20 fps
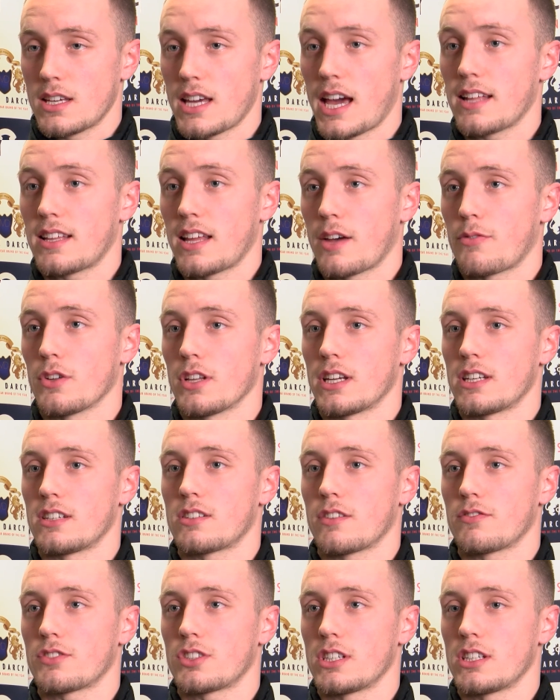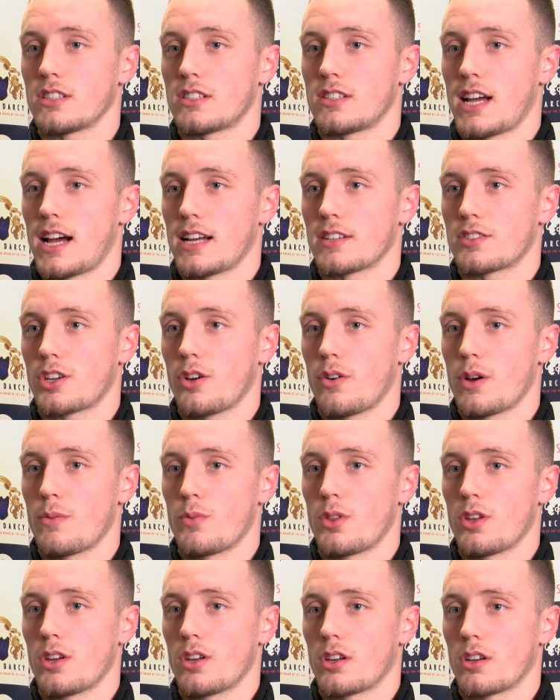Yeah, definitely. It's nice to go in
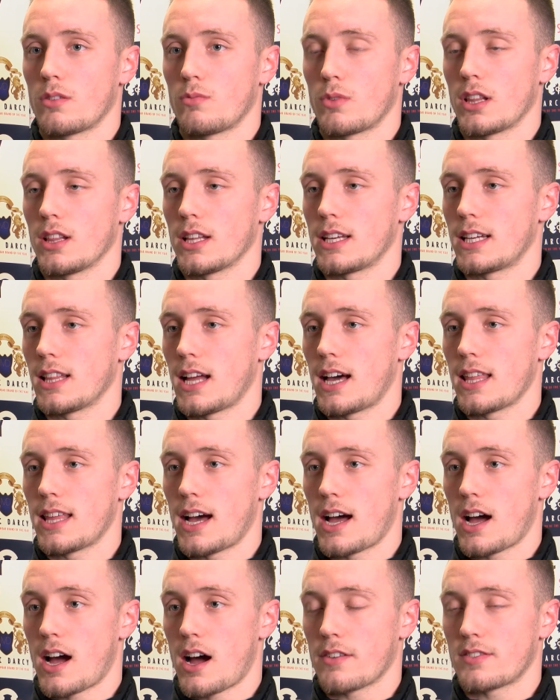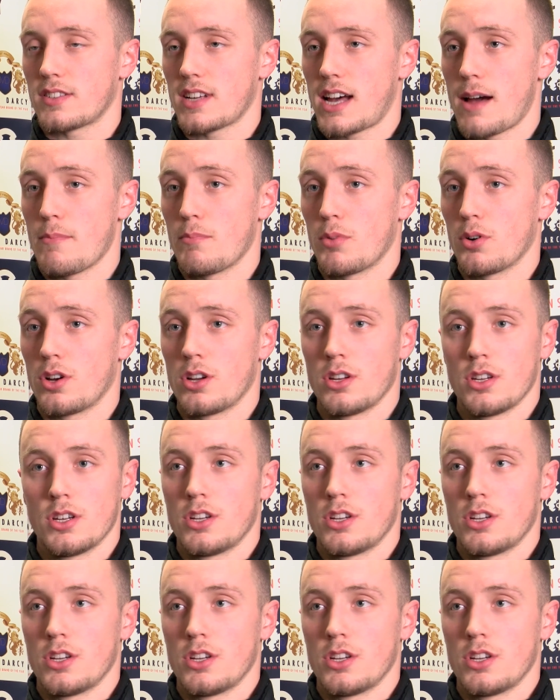with a lead like that at half-time, but